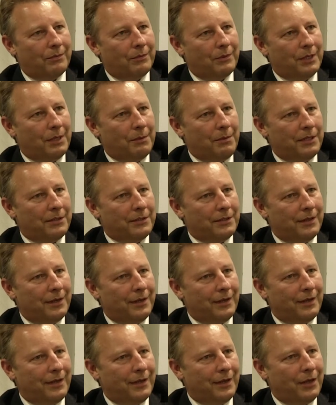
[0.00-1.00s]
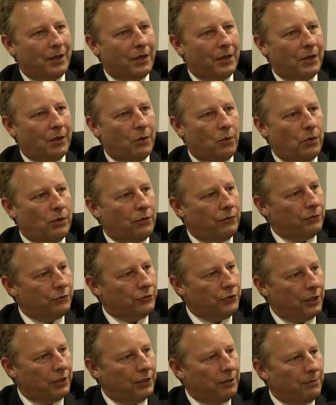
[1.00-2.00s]
Well, I met a wonderful
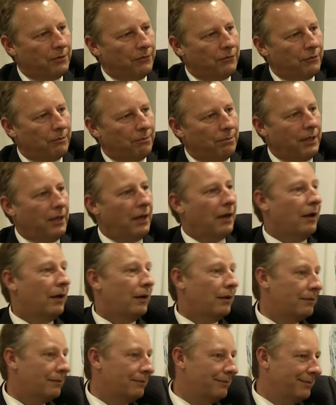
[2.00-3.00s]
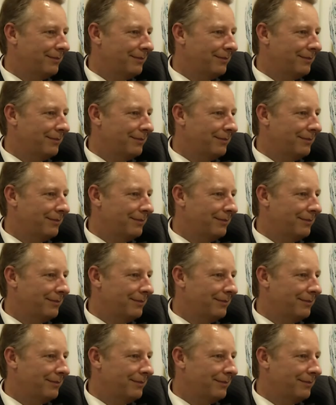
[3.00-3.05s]
gentleman from Bihar